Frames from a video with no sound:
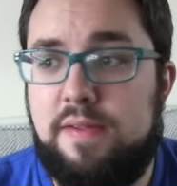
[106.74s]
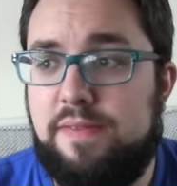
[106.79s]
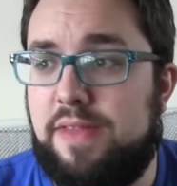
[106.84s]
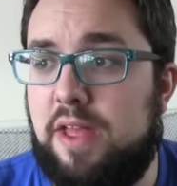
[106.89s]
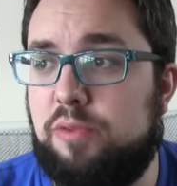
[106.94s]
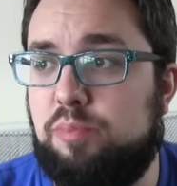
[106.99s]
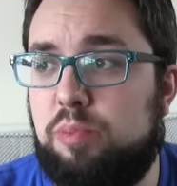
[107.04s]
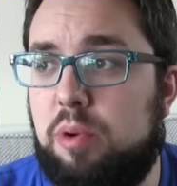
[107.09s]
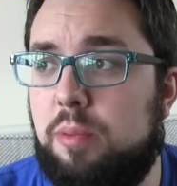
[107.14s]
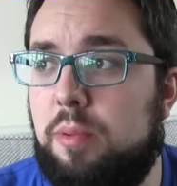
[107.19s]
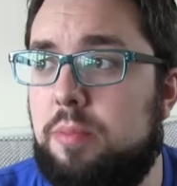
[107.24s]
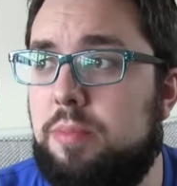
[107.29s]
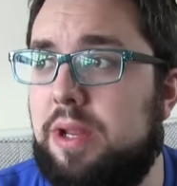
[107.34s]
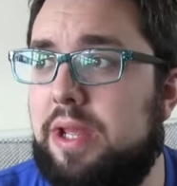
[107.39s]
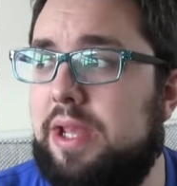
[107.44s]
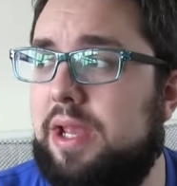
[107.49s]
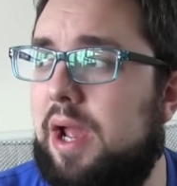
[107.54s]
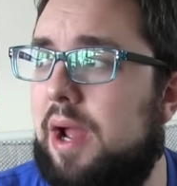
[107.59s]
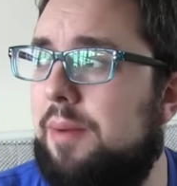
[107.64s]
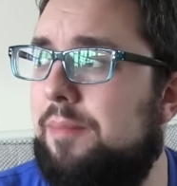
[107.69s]
That's probably
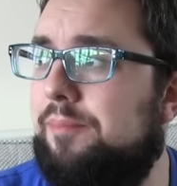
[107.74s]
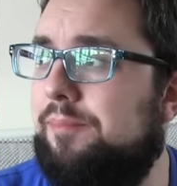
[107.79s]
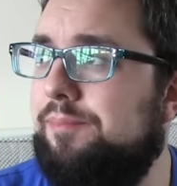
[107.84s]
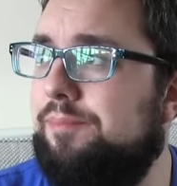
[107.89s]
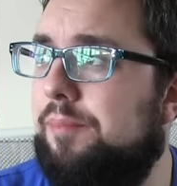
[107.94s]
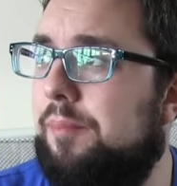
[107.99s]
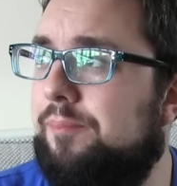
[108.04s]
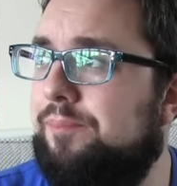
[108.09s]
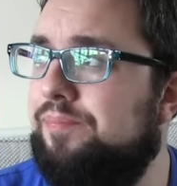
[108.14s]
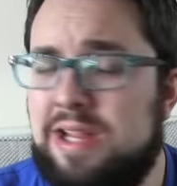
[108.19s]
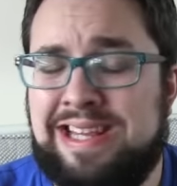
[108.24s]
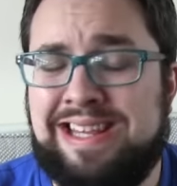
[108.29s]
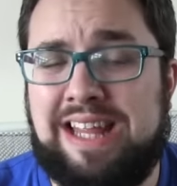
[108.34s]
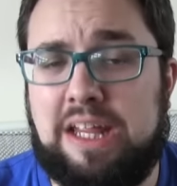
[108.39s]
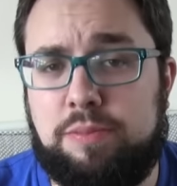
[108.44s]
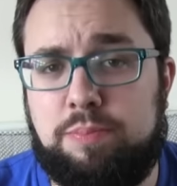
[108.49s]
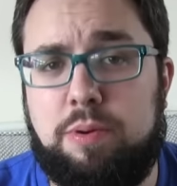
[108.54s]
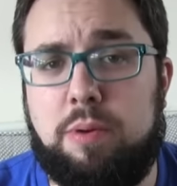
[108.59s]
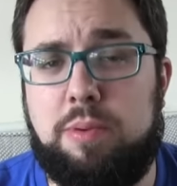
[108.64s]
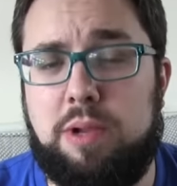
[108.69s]

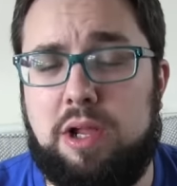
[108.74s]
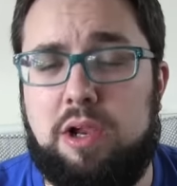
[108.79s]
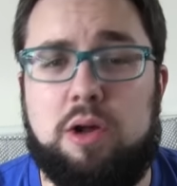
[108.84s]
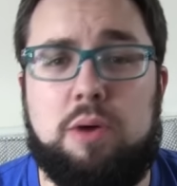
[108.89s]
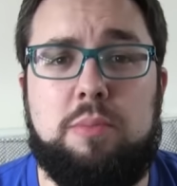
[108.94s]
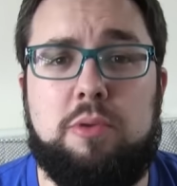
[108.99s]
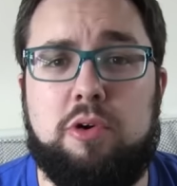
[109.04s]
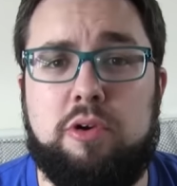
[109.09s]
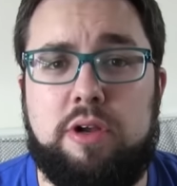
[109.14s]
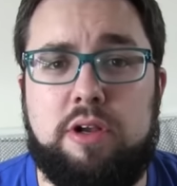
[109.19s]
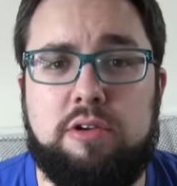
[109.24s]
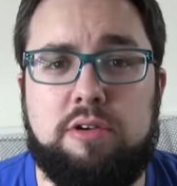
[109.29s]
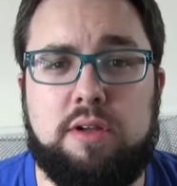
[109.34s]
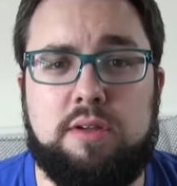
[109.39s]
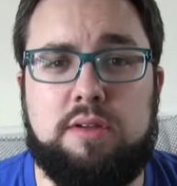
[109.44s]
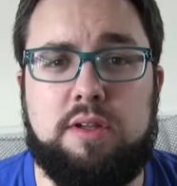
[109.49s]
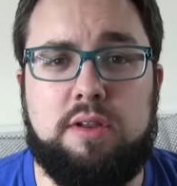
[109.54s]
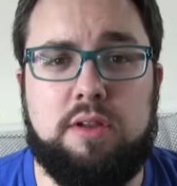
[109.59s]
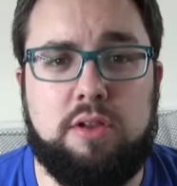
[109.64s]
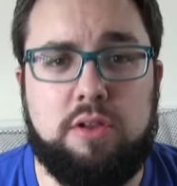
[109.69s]
a lot more
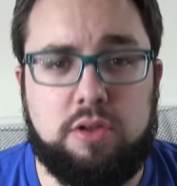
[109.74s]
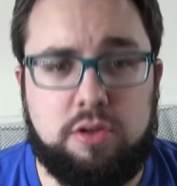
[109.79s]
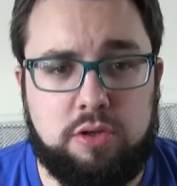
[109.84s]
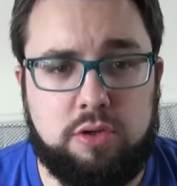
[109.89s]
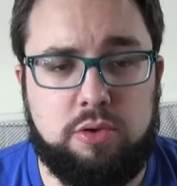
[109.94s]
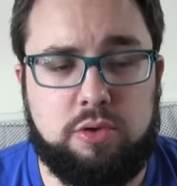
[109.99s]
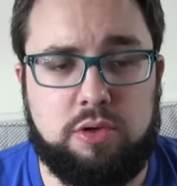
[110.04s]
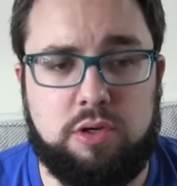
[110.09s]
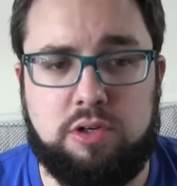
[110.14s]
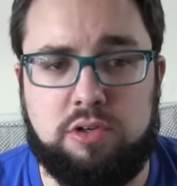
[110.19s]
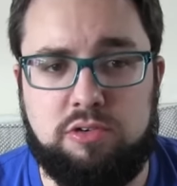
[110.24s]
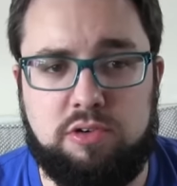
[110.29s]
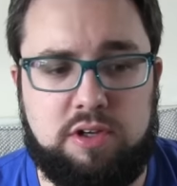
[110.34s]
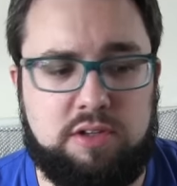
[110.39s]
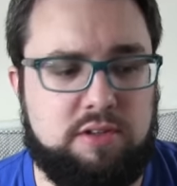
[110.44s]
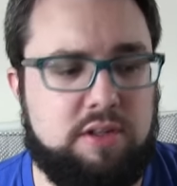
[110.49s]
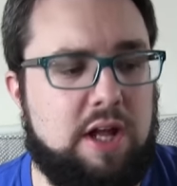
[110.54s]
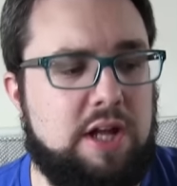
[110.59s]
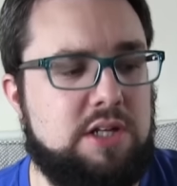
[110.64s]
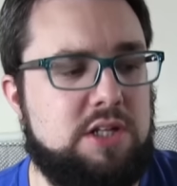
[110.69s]
interesting than the Toucan
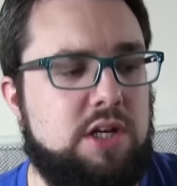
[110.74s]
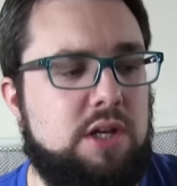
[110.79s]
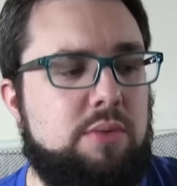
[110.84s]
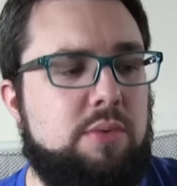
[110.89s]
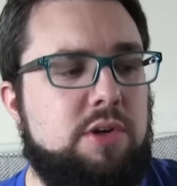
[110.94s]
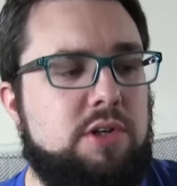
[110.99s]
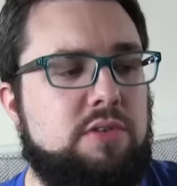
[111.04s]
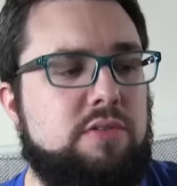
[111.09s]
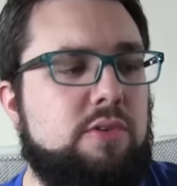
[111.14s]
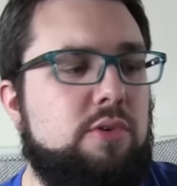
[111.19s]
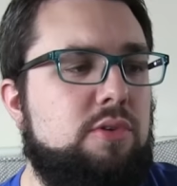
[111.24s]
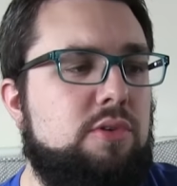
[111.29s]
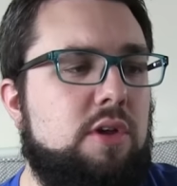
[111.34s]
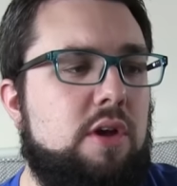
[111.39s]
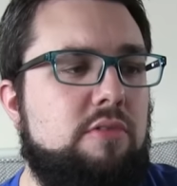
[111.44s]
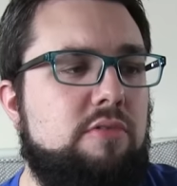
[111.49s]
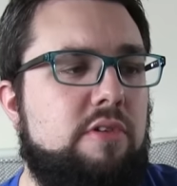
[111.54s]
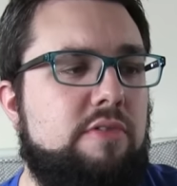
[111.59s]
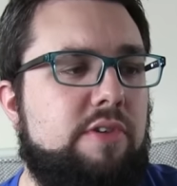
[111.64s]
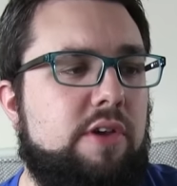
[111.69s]
Trist, actually, which I've
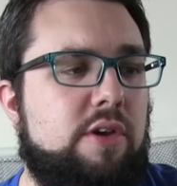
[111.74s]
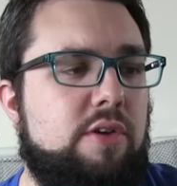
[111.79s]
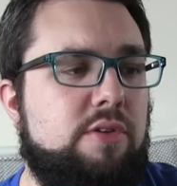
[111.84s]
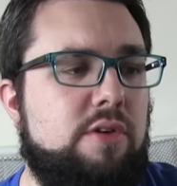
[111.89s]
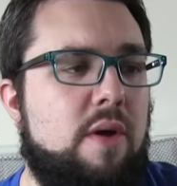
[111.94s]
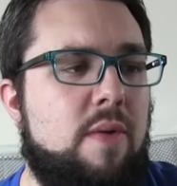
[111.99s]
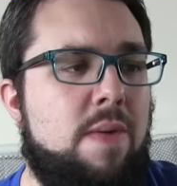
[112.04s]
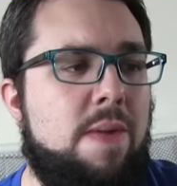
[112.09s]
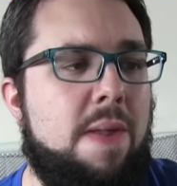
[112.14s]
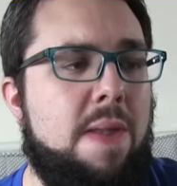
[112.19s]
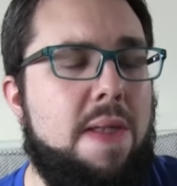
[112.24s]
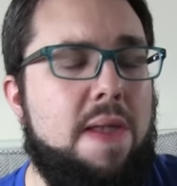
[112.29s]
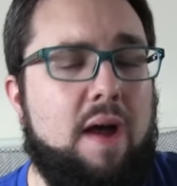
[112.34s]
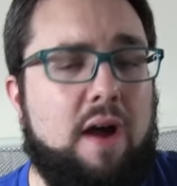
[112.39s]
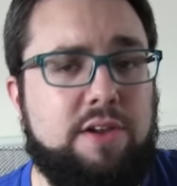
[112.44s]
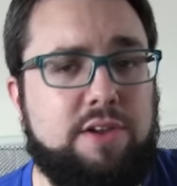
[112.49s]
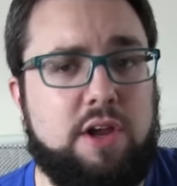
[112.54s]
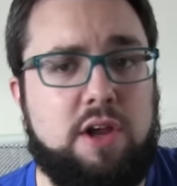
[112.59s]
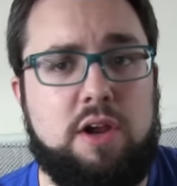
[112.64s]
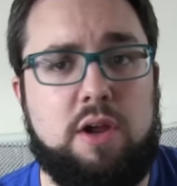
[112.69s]
also reviewed.
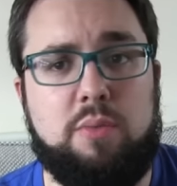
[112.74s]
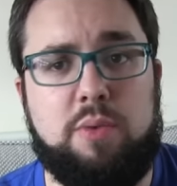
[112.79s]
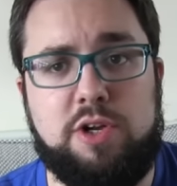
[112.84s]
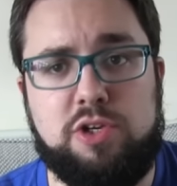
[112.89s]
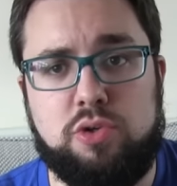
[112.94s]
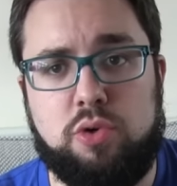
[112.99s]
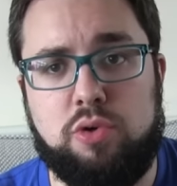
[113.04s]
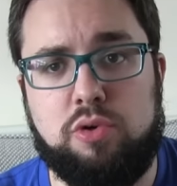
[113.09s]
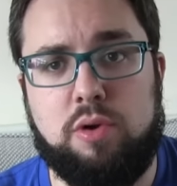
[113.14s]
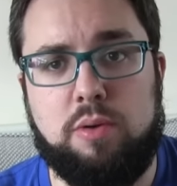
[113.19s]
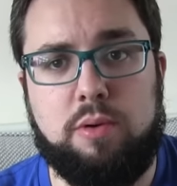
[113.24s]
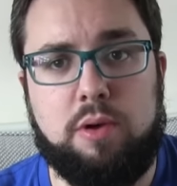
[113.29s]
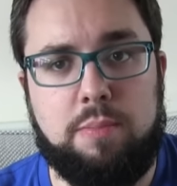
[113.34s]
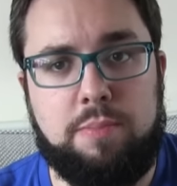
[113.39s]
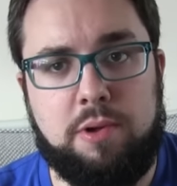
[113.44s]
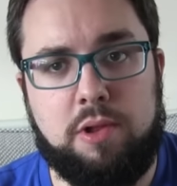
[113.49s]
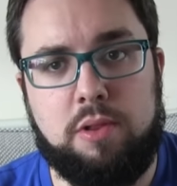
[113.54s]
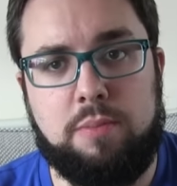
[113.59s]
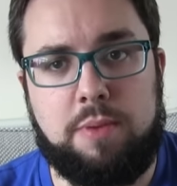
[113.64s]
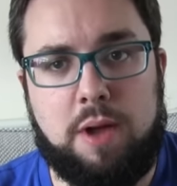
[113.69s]
I don't know which order I'm going to
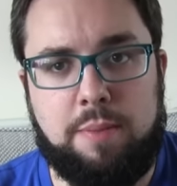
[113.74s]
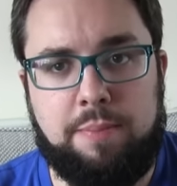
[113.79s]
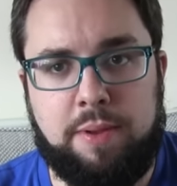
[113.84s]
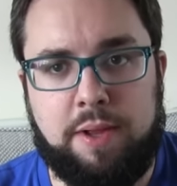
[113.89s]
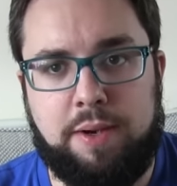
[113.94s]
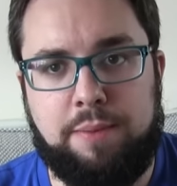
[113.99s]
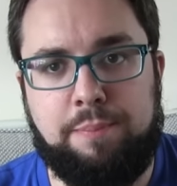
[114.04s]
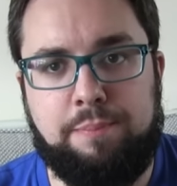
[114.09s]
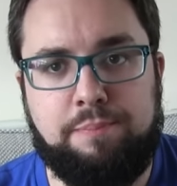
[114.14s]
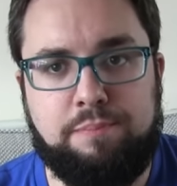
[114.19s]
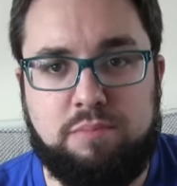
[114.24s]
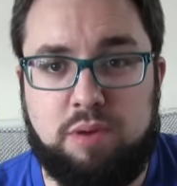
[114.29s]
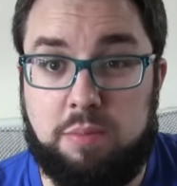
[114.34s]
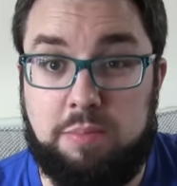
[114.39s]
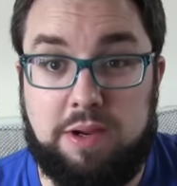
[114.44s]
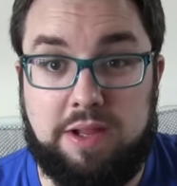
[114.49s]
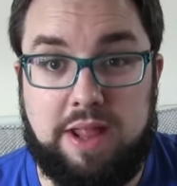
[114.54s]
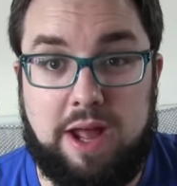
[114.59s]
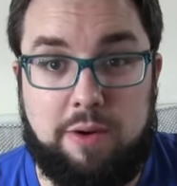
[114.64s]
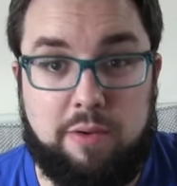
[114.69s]
put them up in.
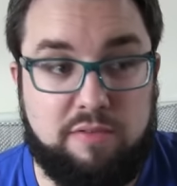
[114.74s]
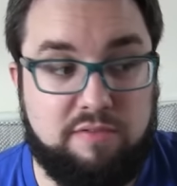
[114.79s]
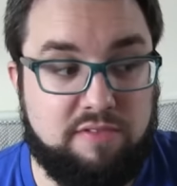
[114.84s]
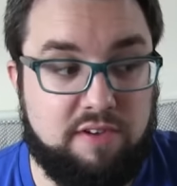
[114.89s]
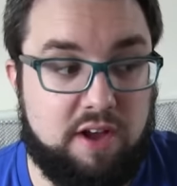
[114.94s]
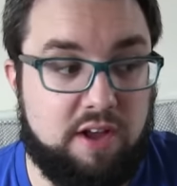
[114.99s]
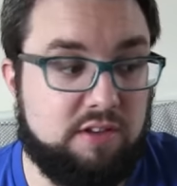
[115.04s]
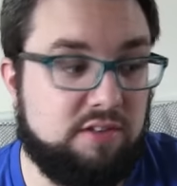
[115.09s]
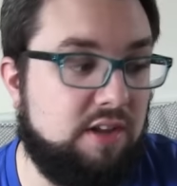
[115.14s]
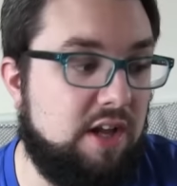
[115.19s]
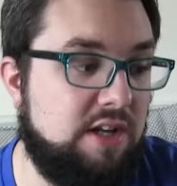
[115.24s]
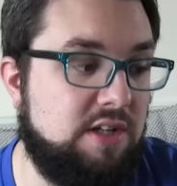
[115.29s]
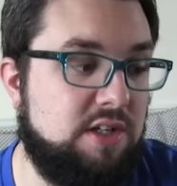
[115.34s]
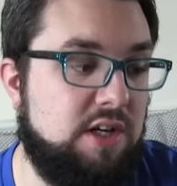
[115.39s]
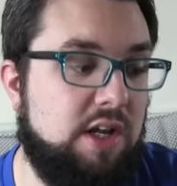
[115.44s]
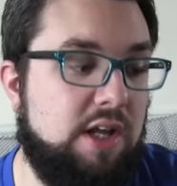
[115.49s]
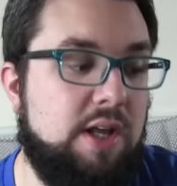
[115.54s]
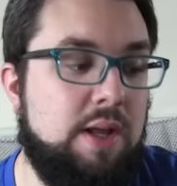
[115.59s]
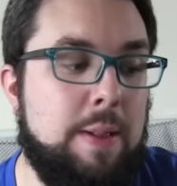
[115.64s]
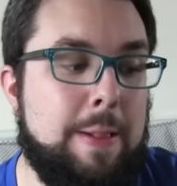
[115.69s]
Probably that one first,
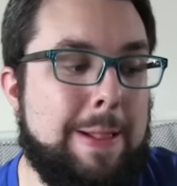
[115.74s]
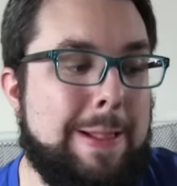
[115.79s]
actually.